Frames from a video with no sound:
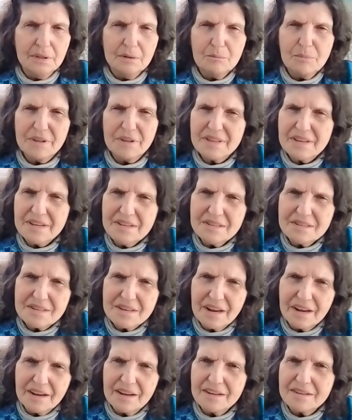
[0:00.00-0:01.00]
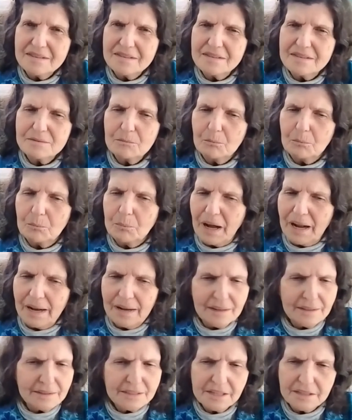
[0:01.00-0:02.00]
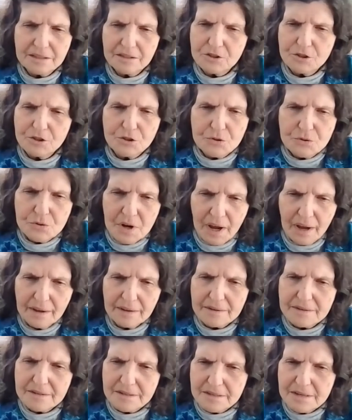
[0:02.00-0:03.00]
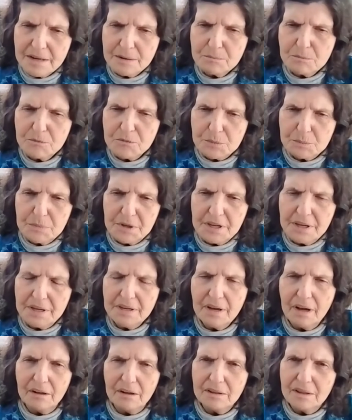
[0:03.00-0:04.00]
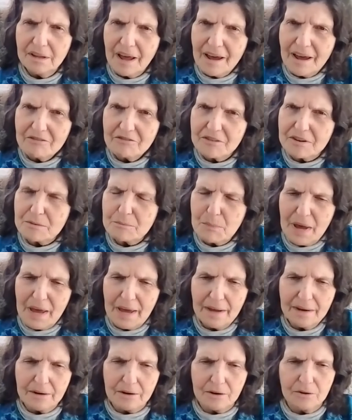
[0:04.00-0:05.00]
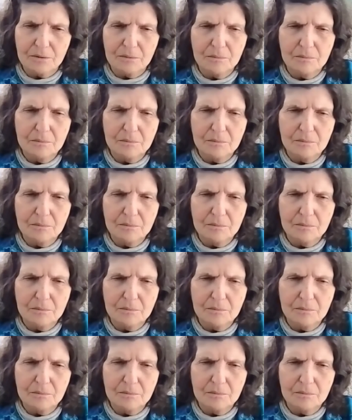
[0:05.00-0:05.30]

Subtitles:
But these days, politics do not seem to be a laughing matter.